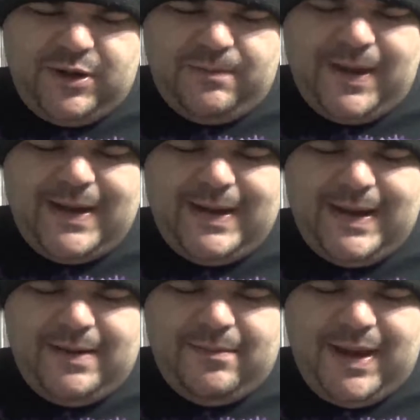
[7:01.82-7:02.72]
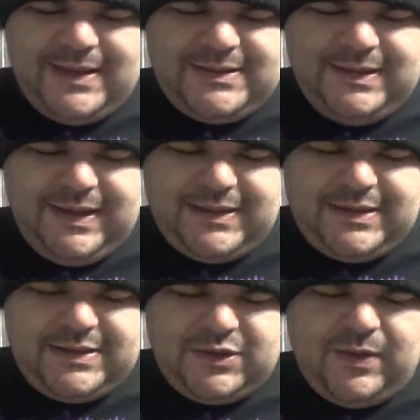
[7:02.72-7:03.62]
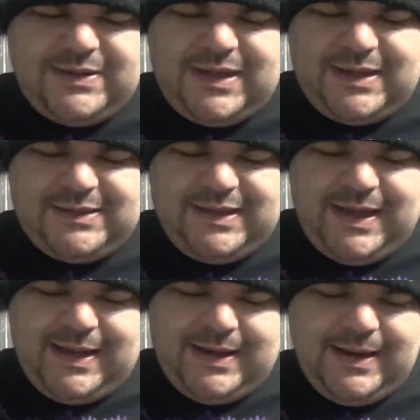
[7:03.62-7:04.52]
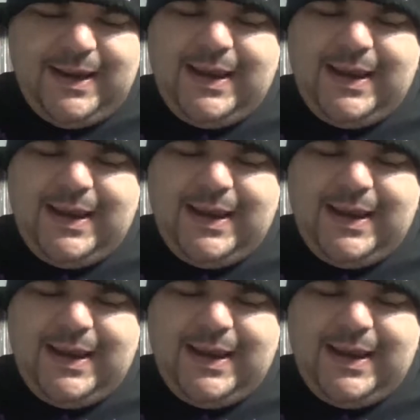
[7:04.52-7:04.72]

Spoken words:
your body and mind gets so intoxicated